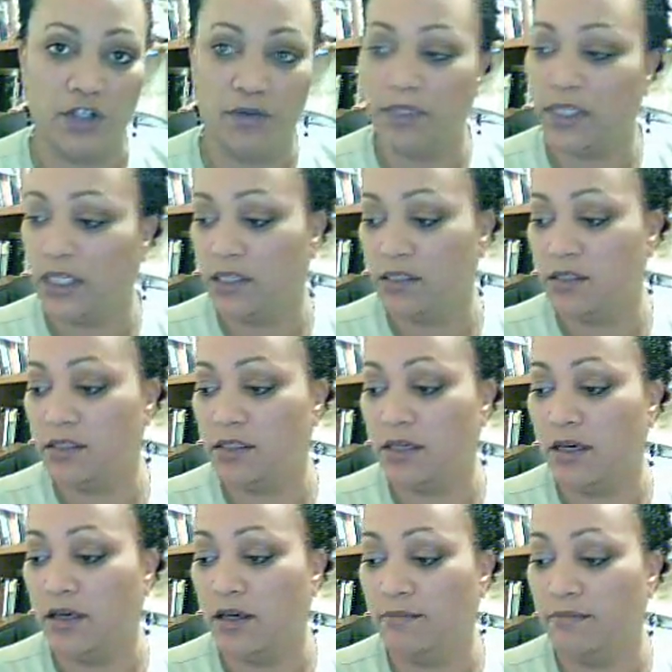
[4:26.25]
you against,
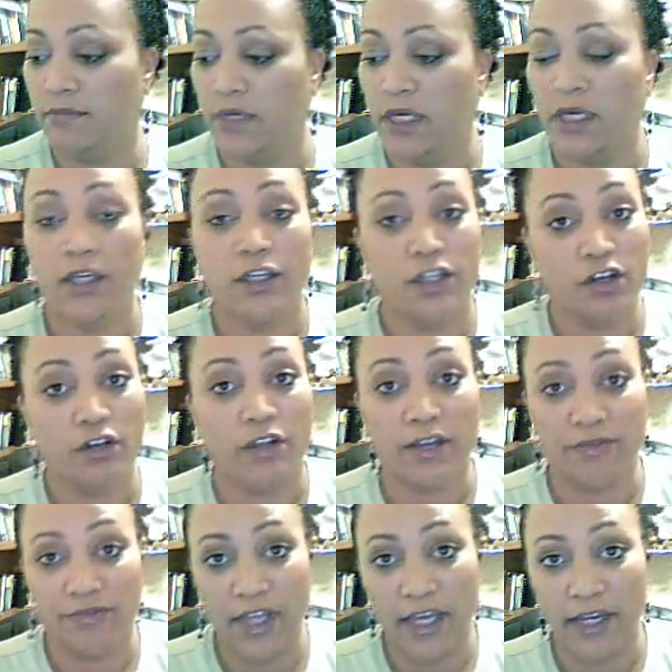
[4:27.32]
you know, like
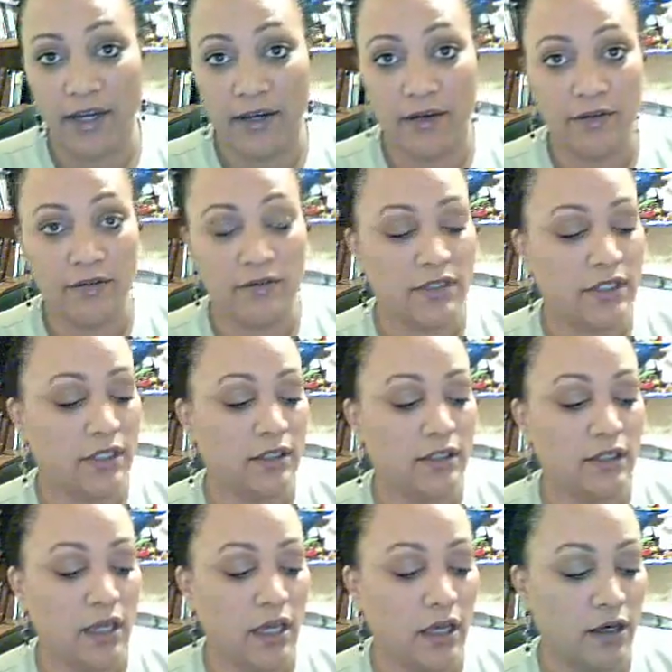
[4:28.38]
flat irons
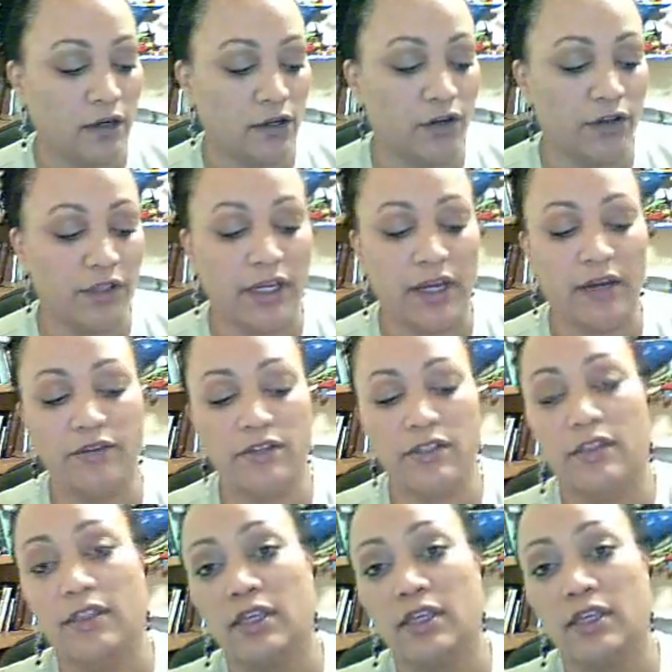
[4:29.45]
and curling irons and